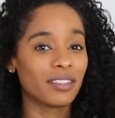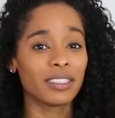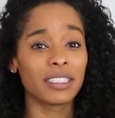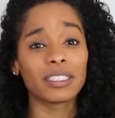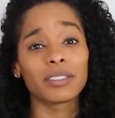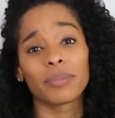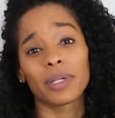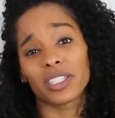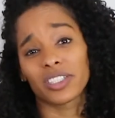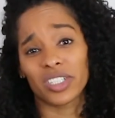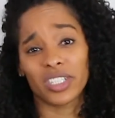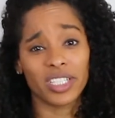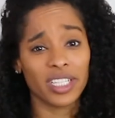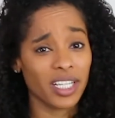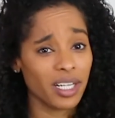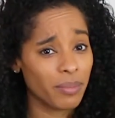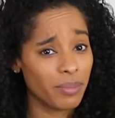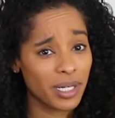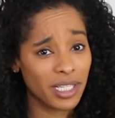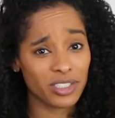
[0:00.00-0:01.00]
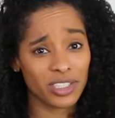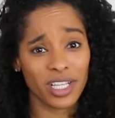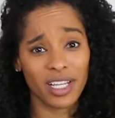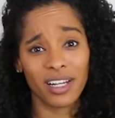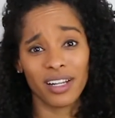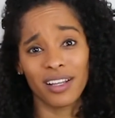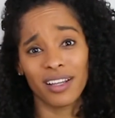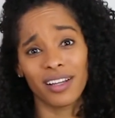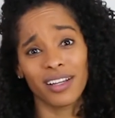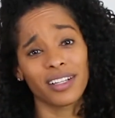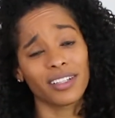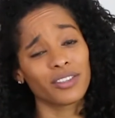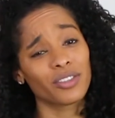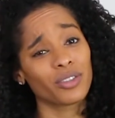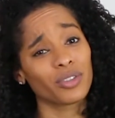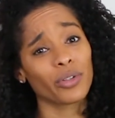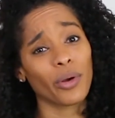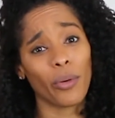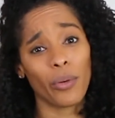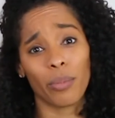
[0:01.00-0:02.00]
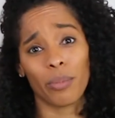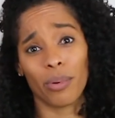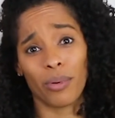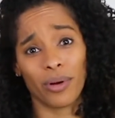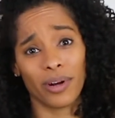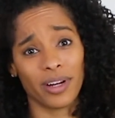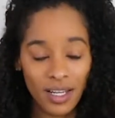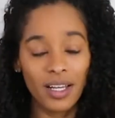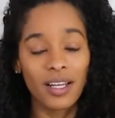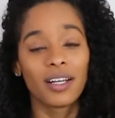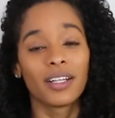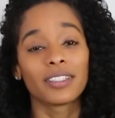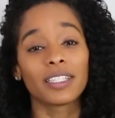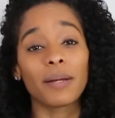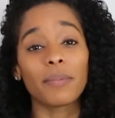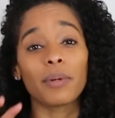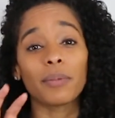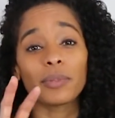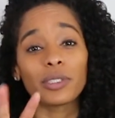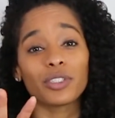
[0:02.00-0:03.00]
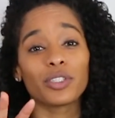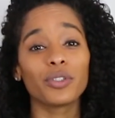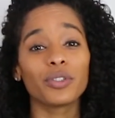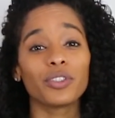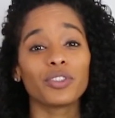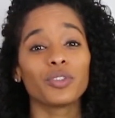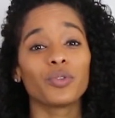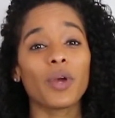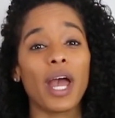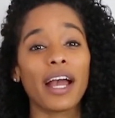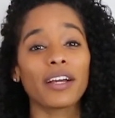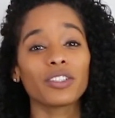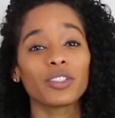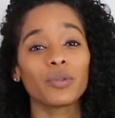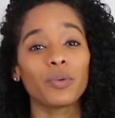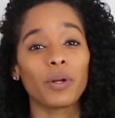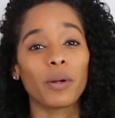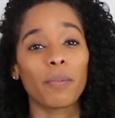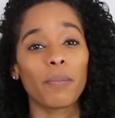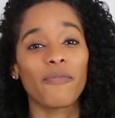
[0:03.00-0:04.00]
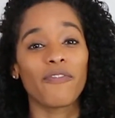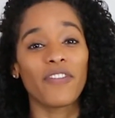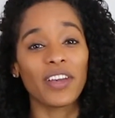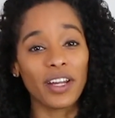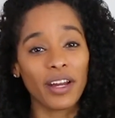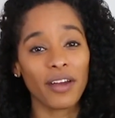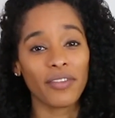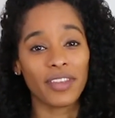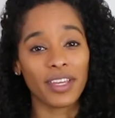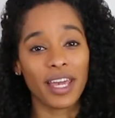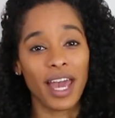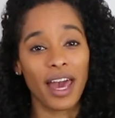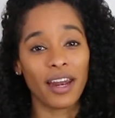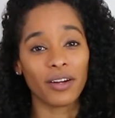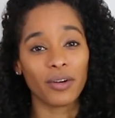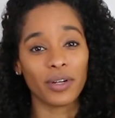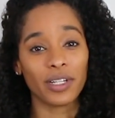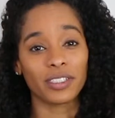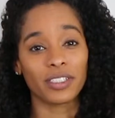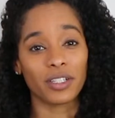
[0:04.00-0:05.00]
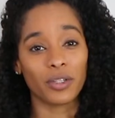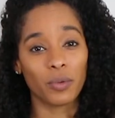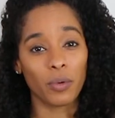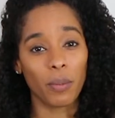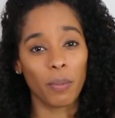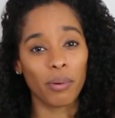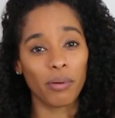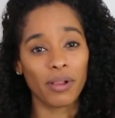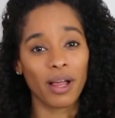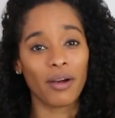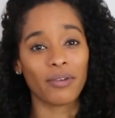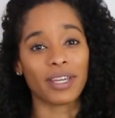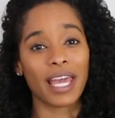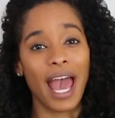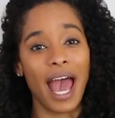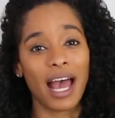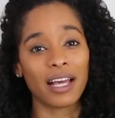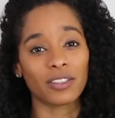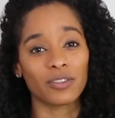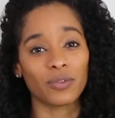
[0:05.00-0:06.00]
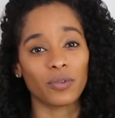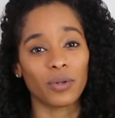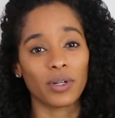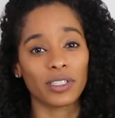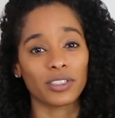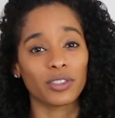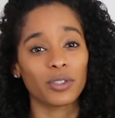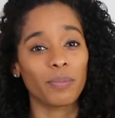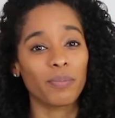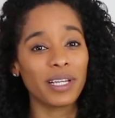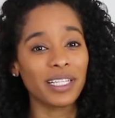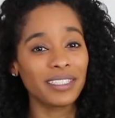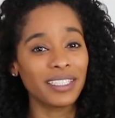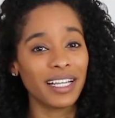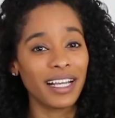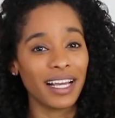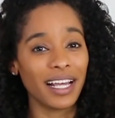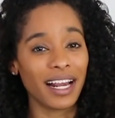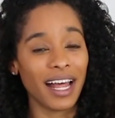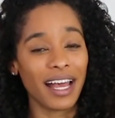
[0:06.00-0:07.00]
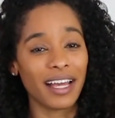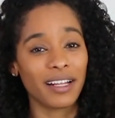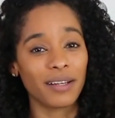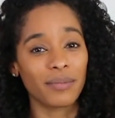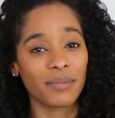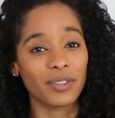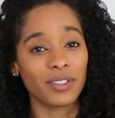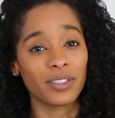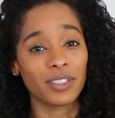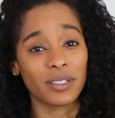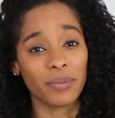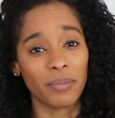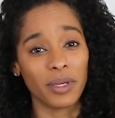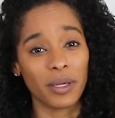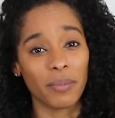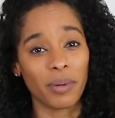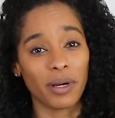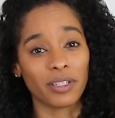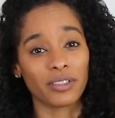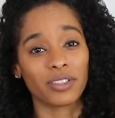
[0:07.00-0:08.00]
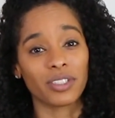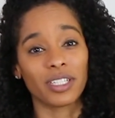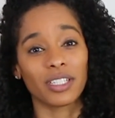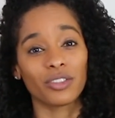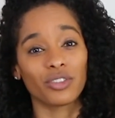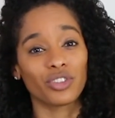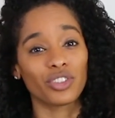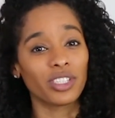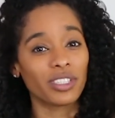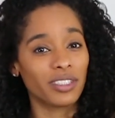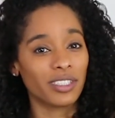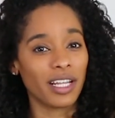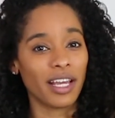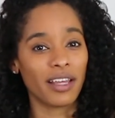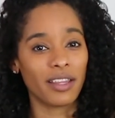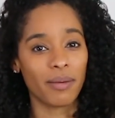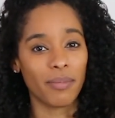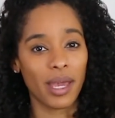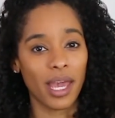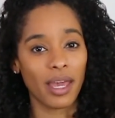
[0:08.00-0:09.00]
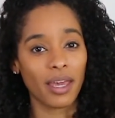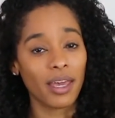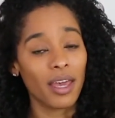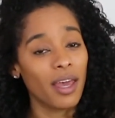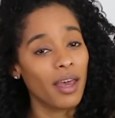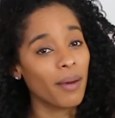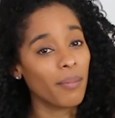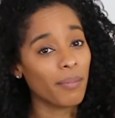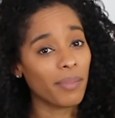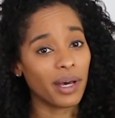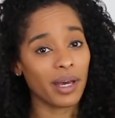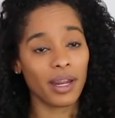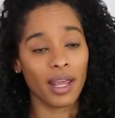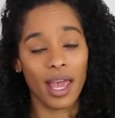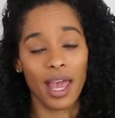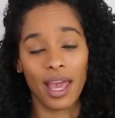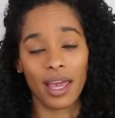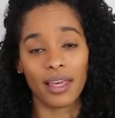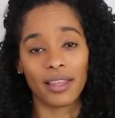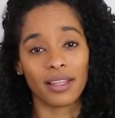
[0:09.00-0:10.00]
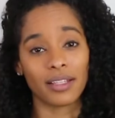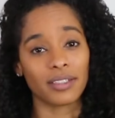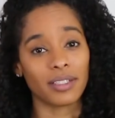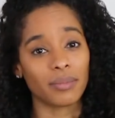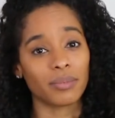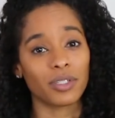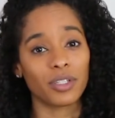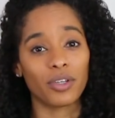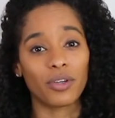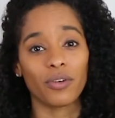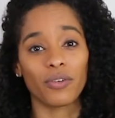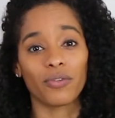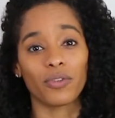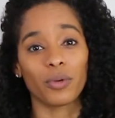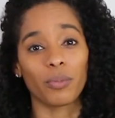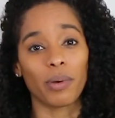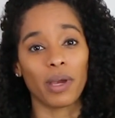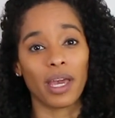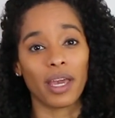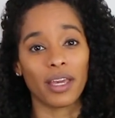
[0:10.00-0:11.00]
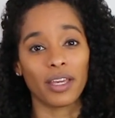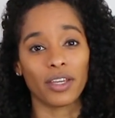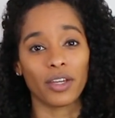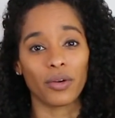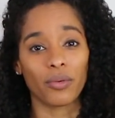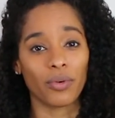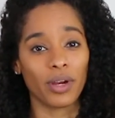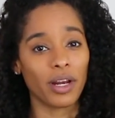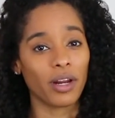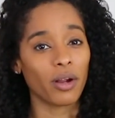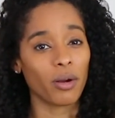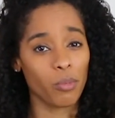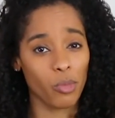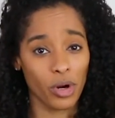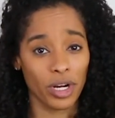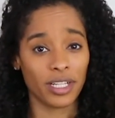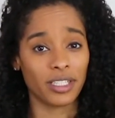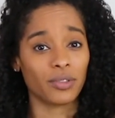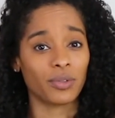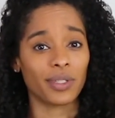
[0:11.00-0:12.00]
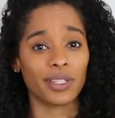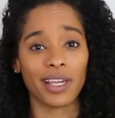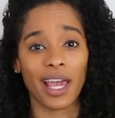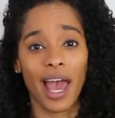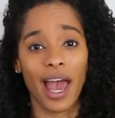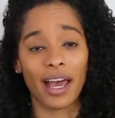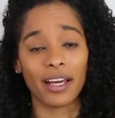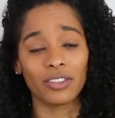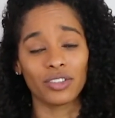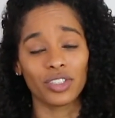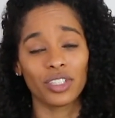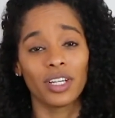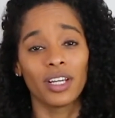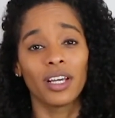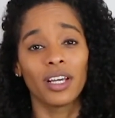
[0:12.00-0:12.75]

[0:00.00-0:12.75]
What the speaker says: Just make sure you get a budget. It's so important. Step number 2 is you actually want to figure out the categories that you want to pull out cash for. So big ticket items, to me personally, should stay in the bank, but hey, it's up to you if you pay your rent or mortgage with cash.